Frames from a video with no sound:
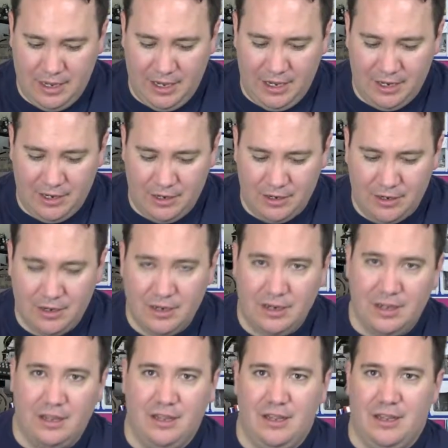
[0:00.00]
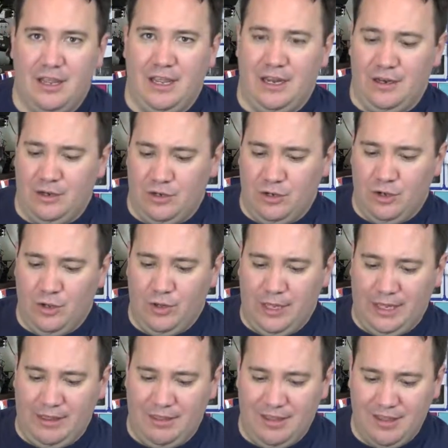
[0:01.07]
and go
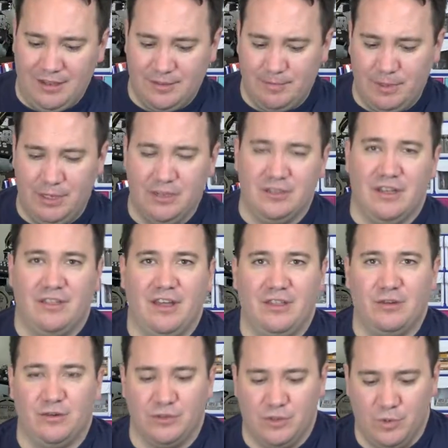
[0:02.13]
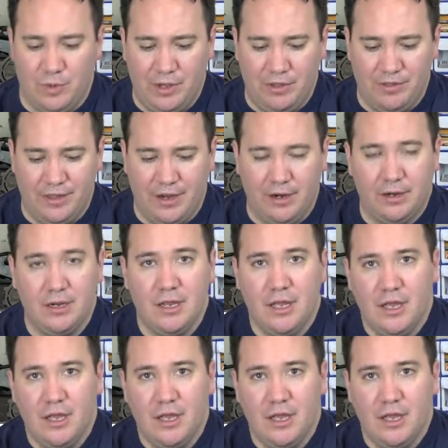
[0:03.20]
like this because I thought there was a wheel there.